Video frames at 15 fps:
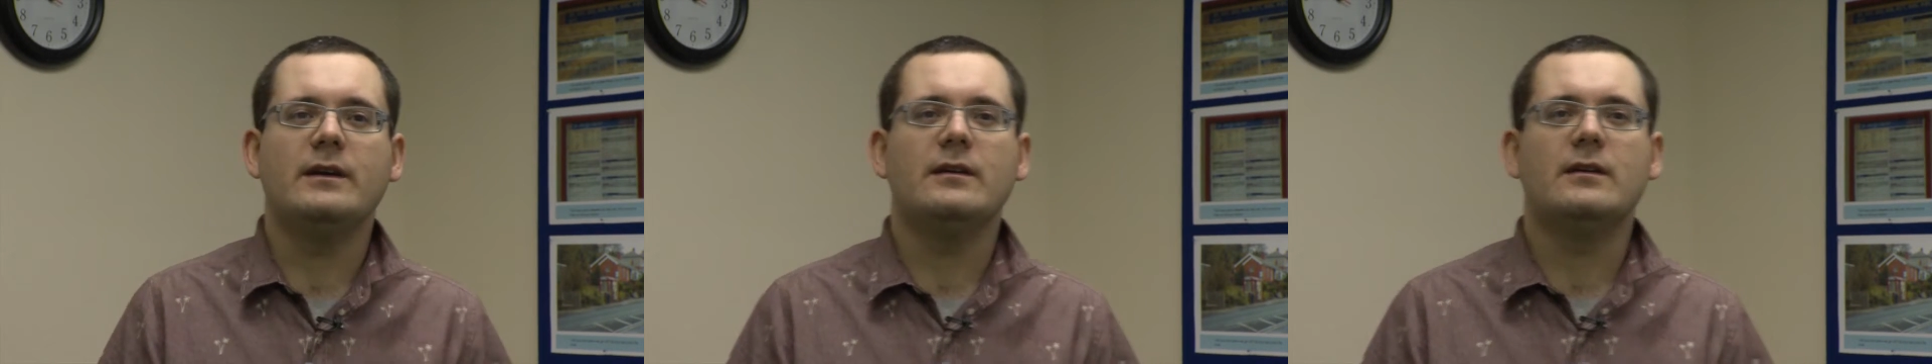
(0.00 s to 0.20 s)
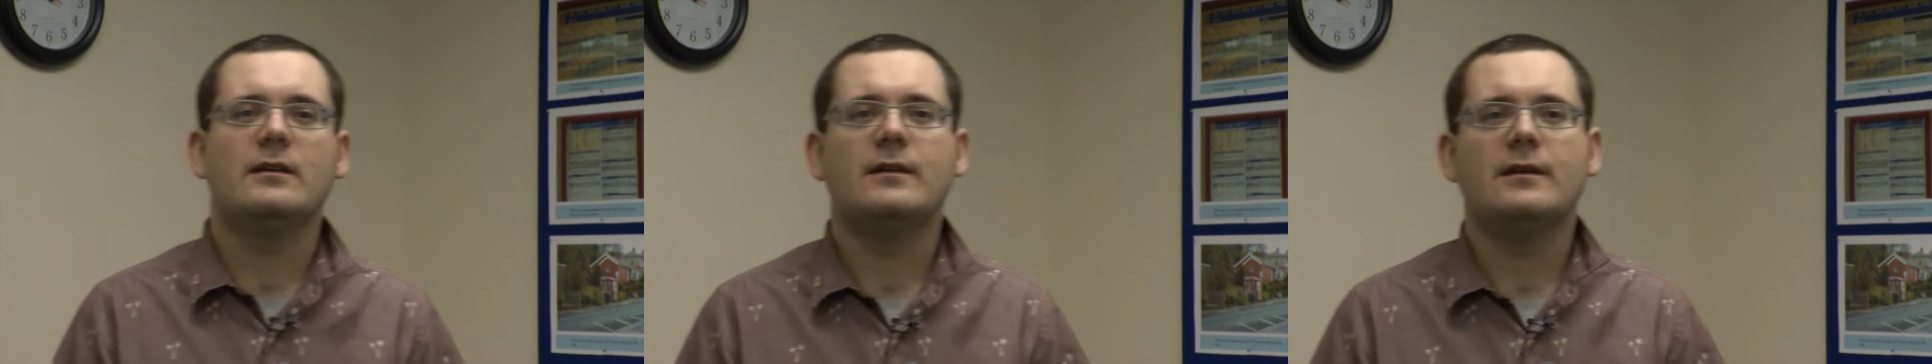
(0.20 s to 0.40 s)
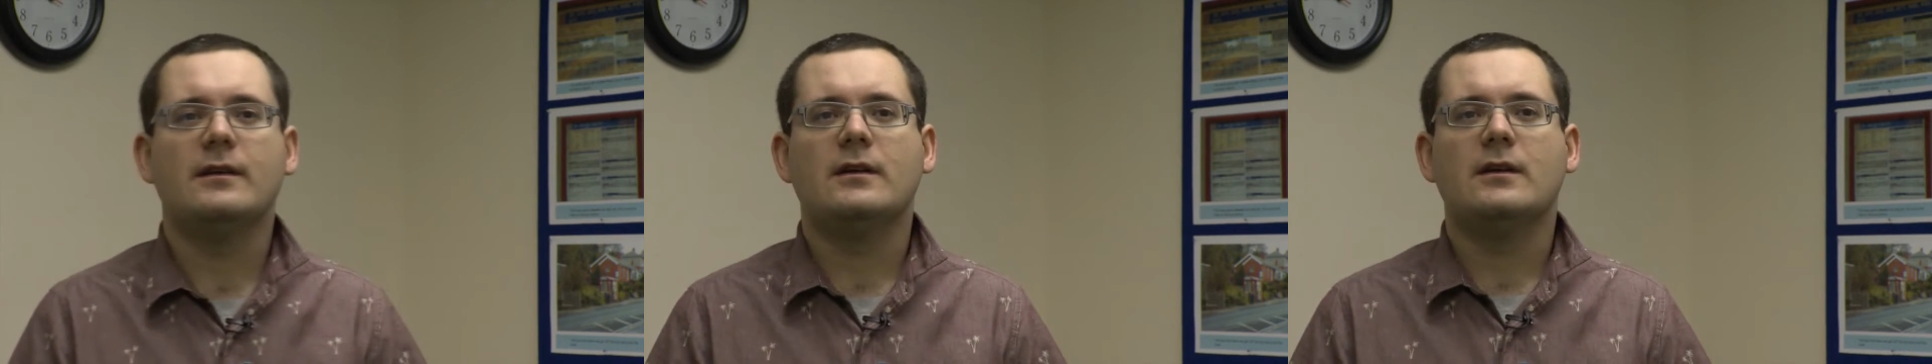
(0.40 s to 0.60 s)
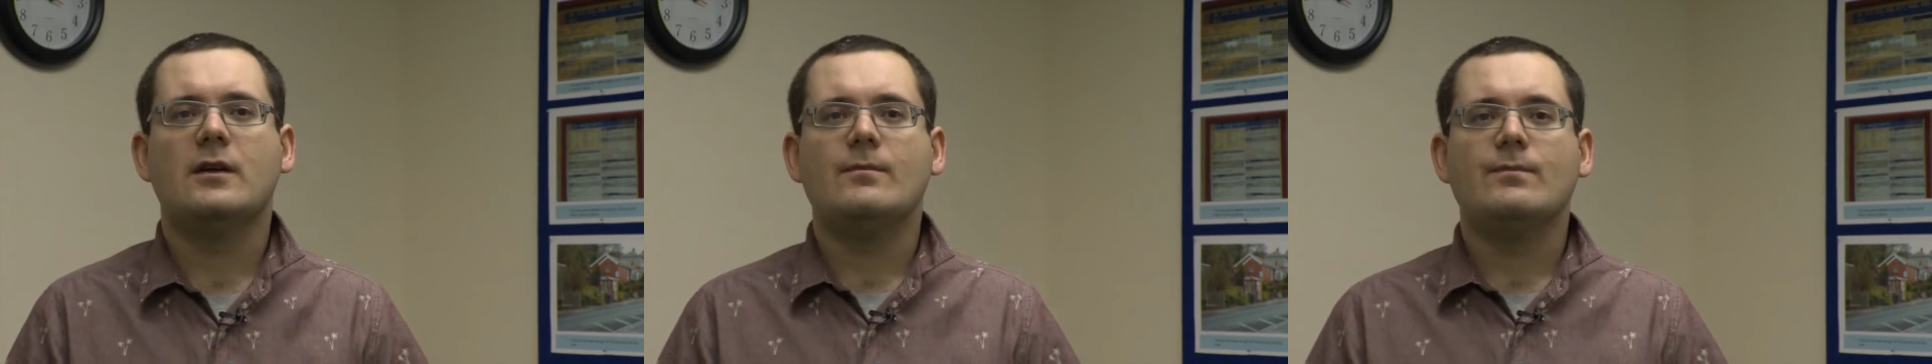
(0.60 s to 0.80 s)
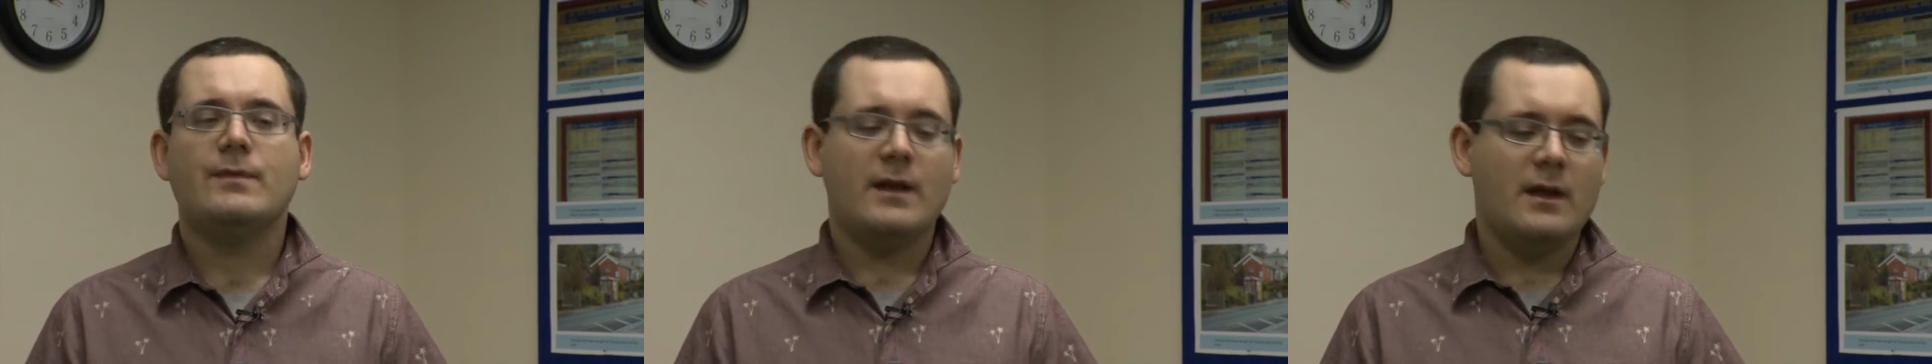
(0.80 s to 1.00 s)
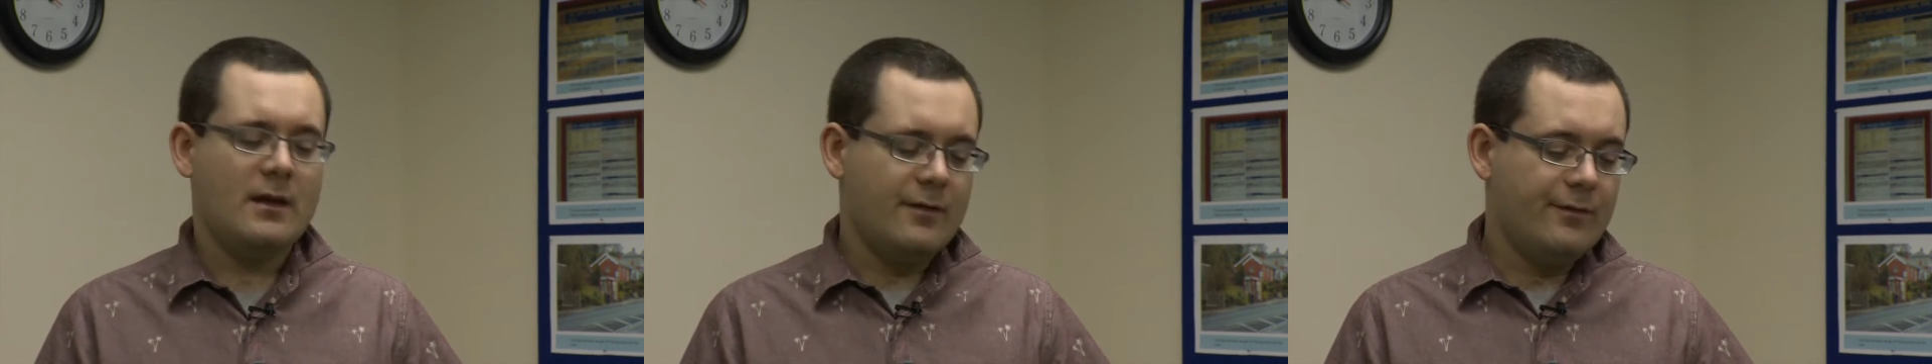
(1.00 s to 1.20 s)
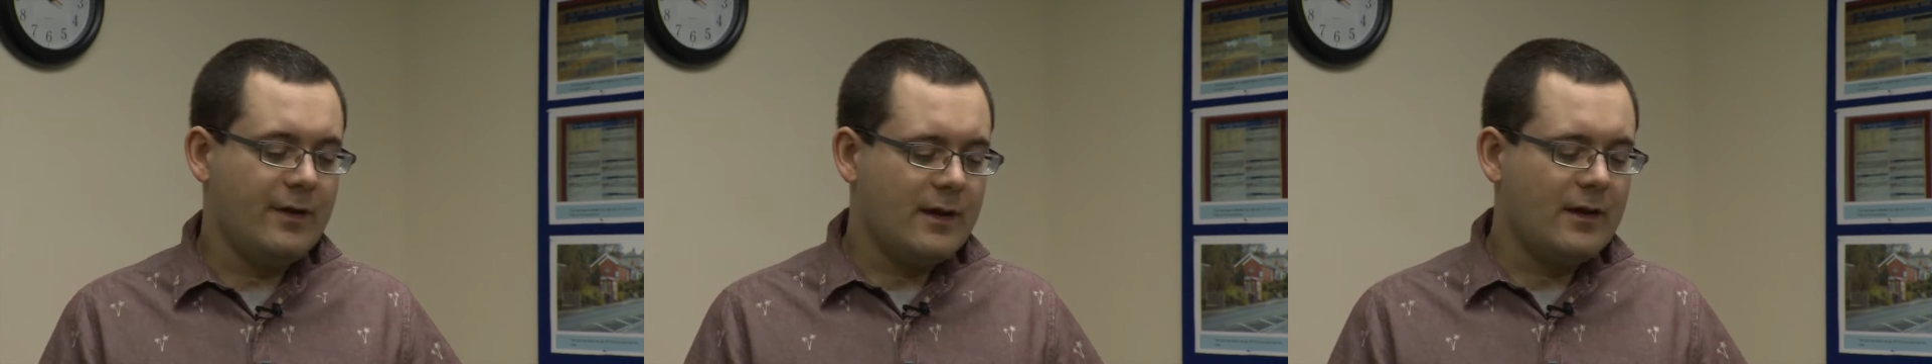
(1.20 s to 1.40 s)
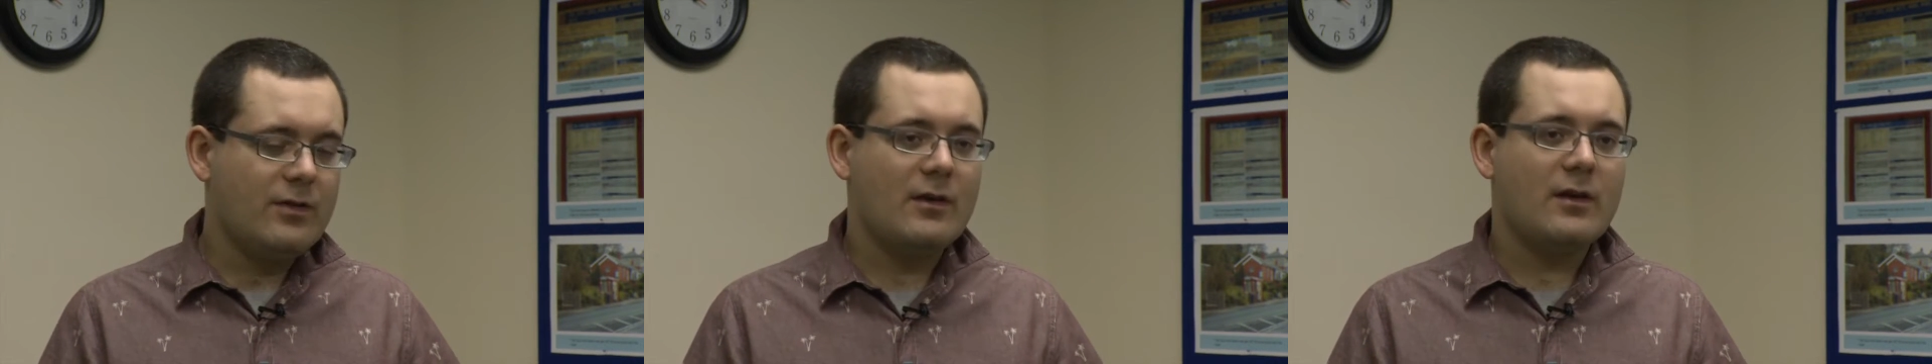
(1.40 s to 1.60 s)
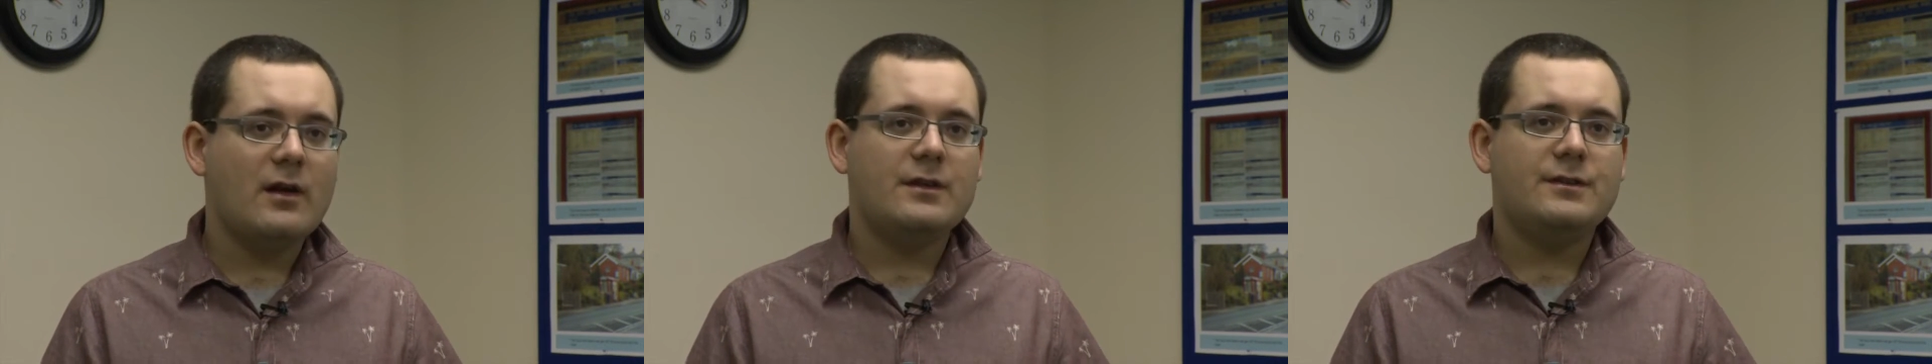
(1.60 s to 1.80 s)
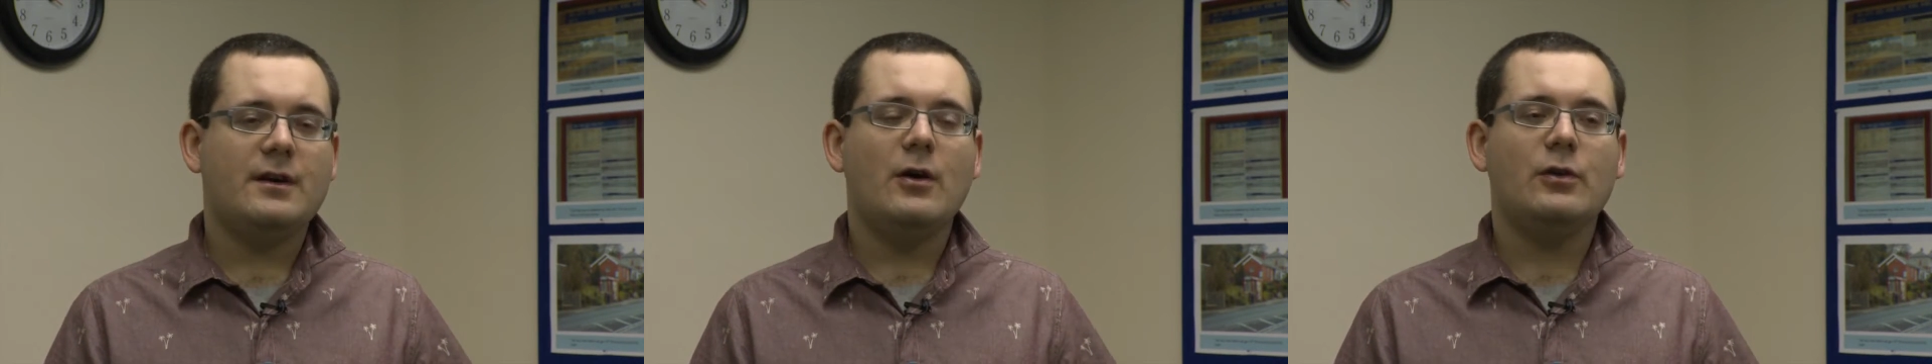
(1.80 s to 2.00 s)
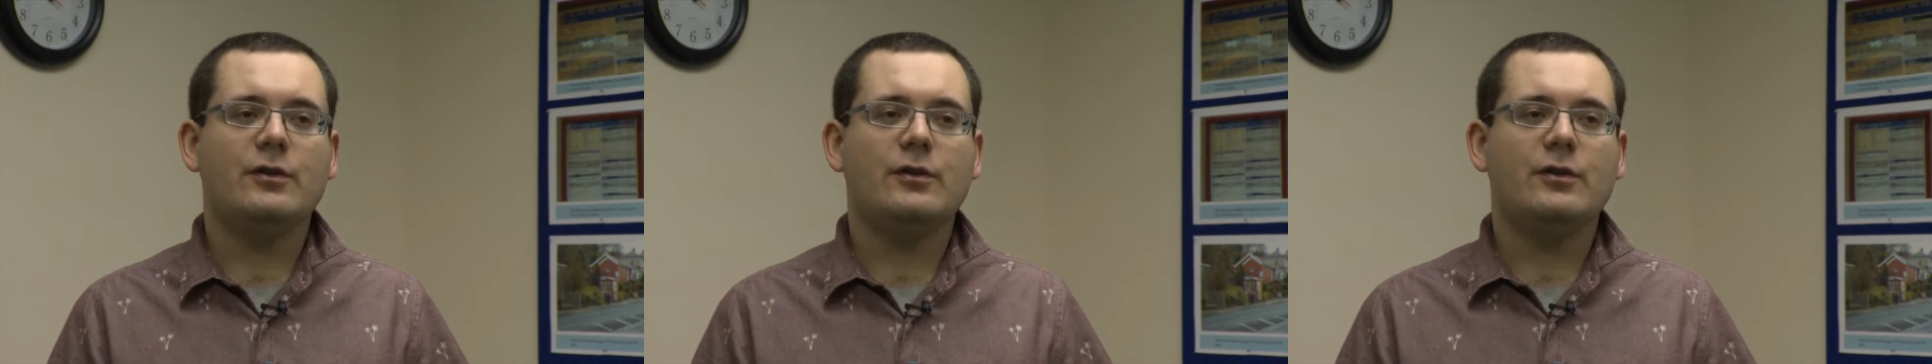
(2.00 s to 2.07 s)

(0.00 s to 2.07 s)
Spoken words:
I think as I got older,